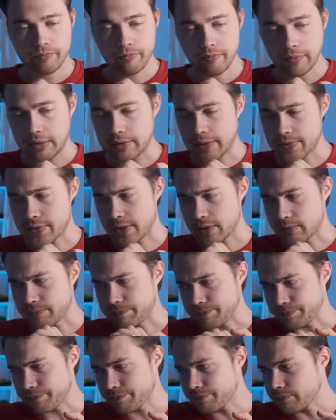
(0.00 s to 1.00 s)
and that's it.
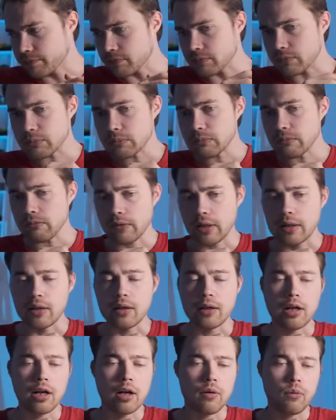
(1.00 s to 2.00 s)

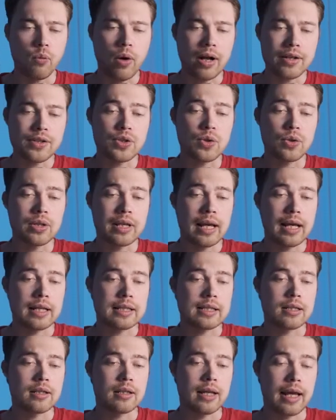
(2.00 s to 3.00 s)
Once you
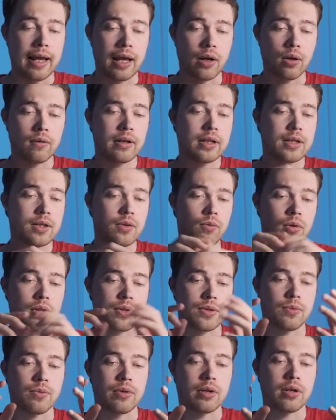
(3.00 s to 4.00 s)
get ahead of it,
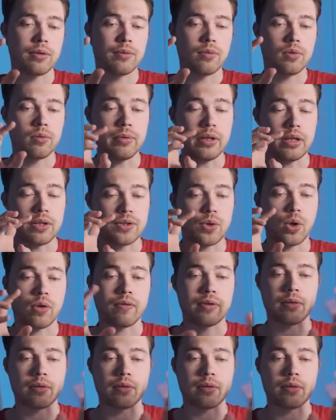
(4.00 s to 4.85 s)
once we will be solving the